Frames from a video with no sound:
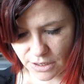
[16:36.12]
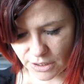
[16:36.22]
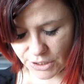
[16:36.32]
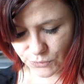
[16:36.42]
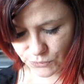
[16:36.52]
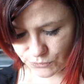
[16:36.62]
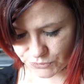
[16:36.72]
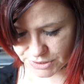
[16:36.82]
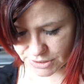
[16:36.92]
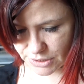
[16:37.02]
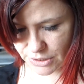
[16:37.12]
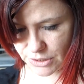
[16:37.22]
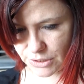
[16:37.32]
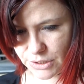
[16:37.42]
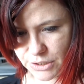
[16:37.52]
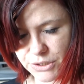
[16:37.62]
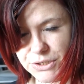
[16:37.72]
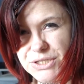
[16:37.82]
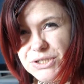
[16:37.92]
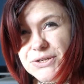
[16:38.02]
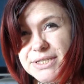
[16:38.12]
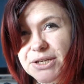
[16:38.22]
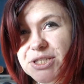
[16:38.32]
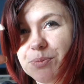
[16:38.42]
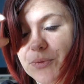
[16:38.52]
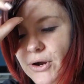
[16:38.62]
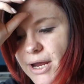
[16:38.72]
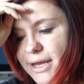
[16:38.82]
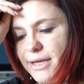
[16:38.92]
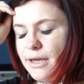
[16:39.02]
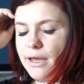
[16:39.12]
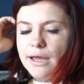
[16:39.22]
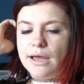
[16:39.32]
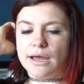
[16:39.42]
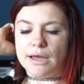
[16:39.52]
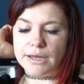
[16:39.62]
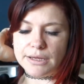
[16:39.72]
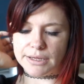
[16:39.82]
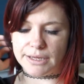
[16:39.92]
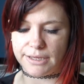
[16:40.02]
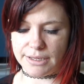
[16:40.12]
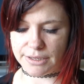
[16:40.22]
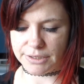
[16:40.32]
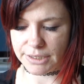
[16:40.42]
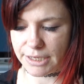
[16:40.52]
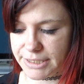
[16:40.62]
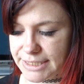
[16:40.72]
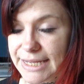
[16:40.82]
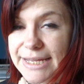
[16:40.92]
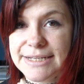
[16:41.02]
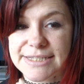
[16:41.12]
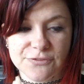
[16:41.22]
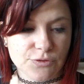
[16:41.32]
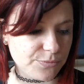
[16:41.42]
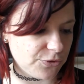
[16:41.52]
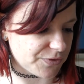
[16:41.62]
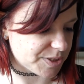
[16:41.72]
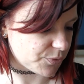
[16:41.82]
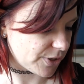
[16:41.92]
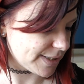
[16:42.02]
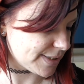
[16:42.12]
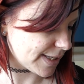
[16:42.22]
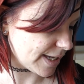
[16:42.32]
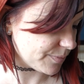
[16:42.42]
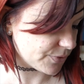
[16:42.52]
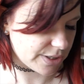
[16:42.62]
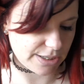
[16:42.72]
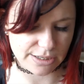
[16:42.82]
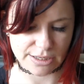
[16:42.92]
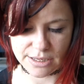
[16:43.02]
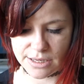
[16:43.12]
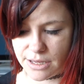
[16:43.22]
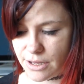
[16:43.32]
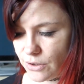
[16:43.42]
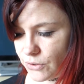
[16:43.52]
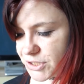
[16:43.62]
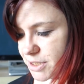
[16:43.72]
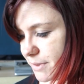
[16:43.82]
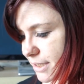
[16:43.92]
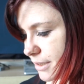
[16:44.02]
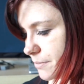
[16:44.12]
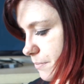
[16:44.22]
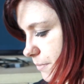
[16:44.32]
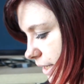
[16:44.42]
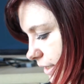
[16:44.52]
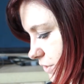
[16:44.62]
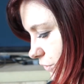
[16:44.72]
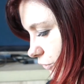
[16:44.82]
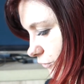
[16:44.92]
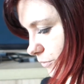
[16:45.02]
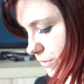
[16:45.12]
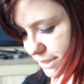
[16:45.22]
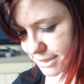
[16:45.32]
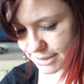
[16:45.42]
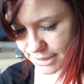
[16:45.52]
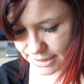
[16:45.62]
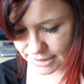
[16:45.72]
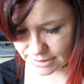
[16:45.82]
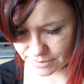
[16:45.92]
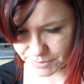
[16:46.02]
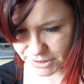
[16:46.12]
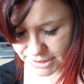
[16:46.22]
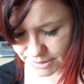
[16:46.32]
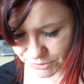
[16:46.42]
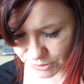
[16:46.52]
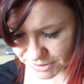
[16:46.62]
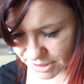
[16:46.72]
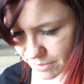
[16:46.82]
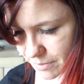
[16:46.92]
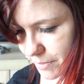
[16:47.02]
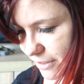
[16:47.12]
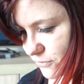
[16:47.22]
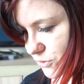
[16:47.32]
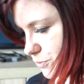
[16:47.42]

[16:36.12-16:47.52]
I also used to use like a spray, an adhesive remover spray to get my ostomy bags off my skin, because sometimes it can be a bit painful